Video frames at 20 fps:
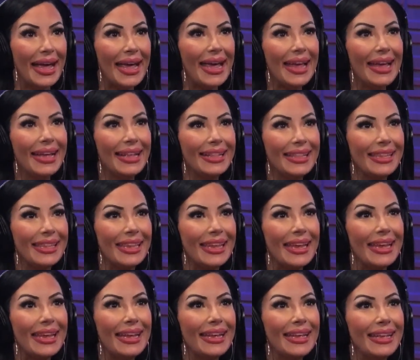It's
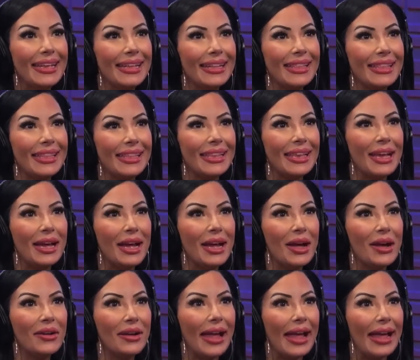
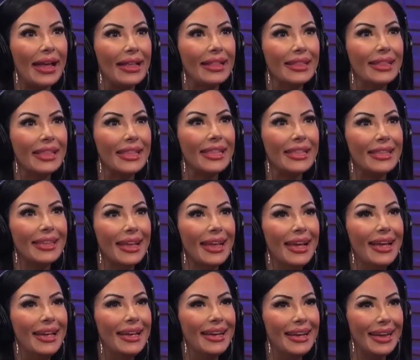okay.
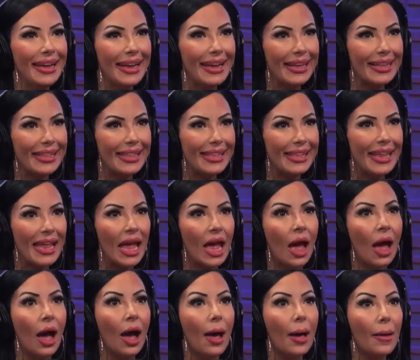It's
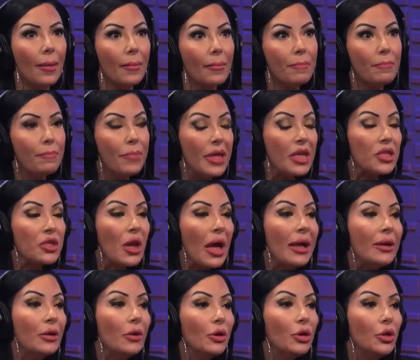bitch. I
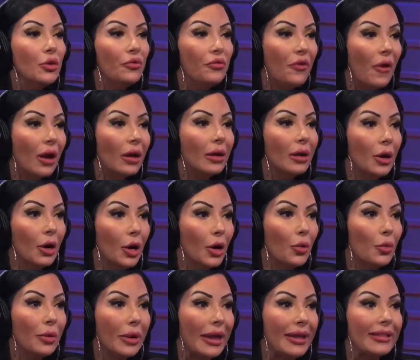know you fucking heard
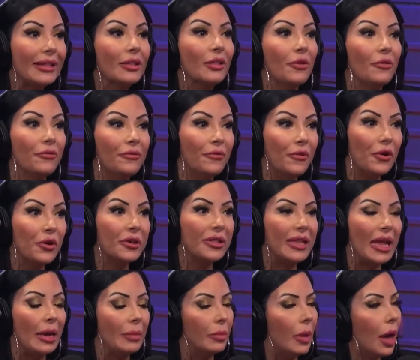what I said the first
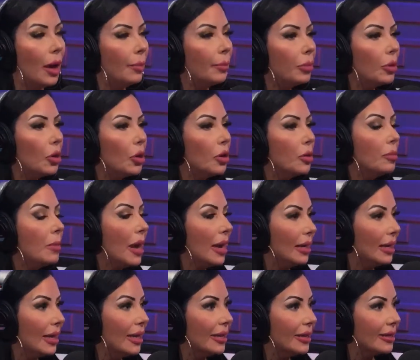time. Per my
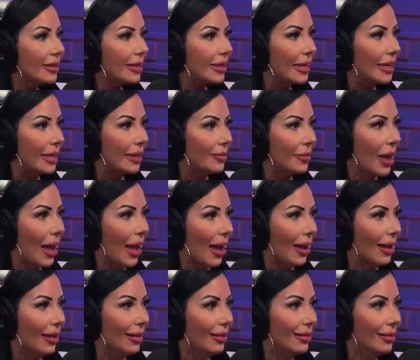last email.